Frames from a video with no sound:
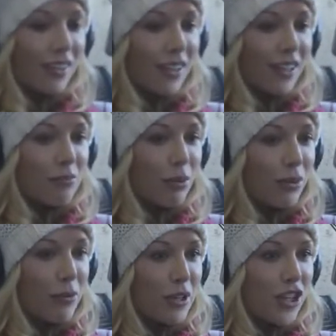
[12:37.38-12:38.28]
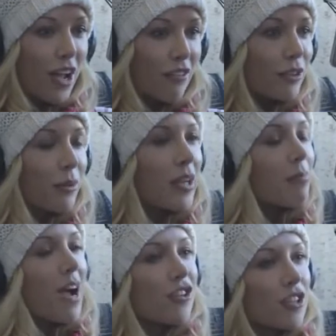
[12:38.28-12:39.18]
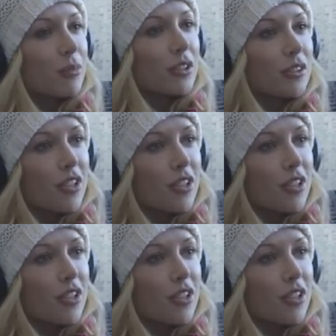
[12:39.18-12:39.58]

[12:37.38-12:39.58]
In pretty much every way imaginable.